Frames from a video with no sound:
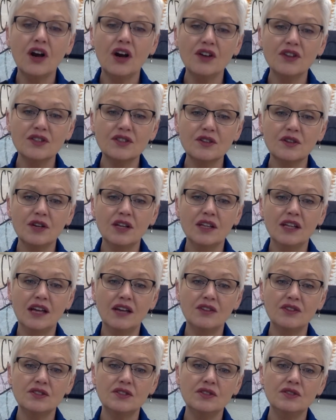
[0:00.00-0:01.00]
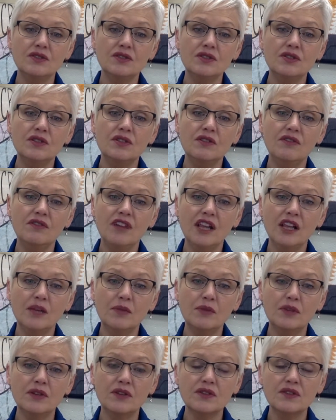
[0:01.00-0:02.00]
also allows you to
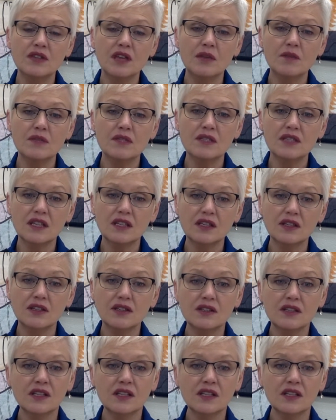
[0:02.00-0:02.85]
develop those same skills,